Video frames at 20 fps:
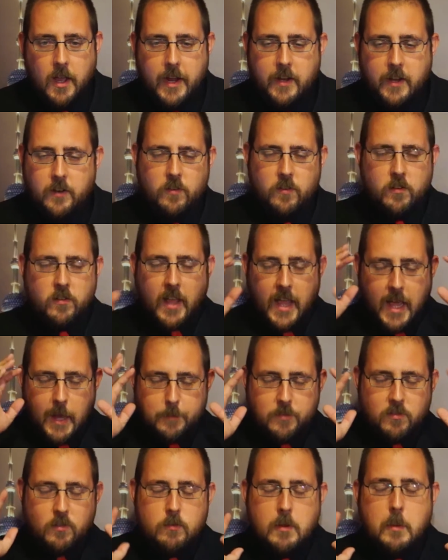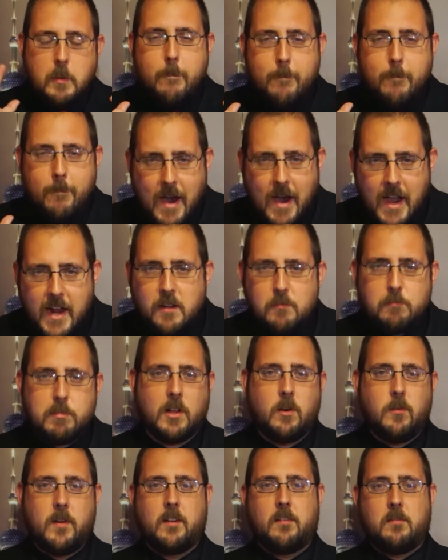It's just absolutely
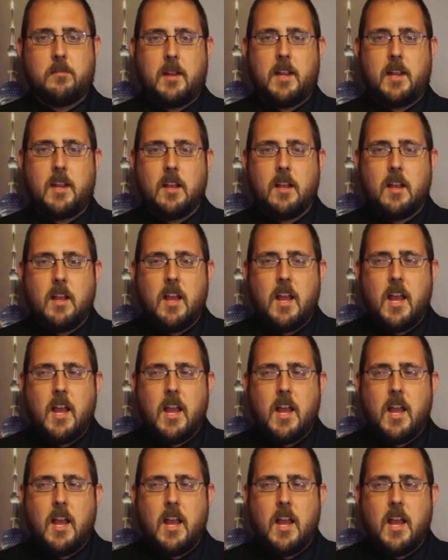mind-blowing to me